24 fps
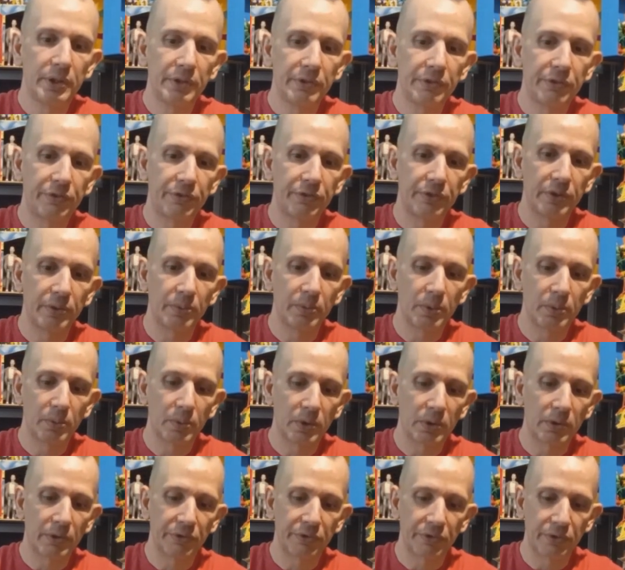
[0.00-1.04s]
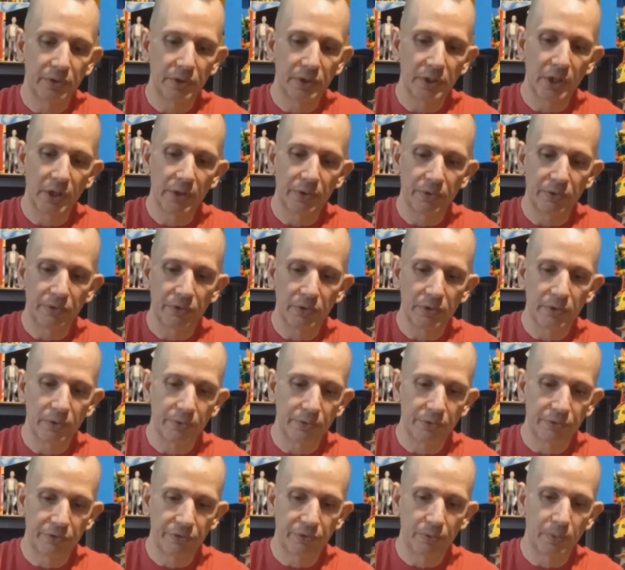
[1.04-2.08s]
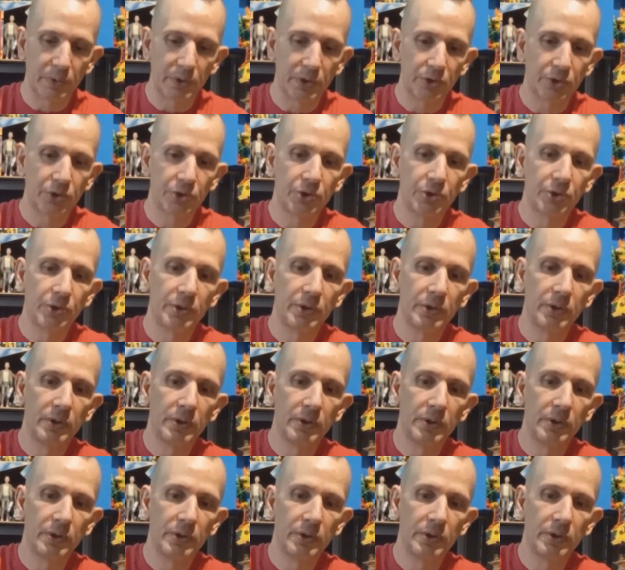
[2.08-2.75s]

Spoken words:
let's see, where is it now? There's a little switch.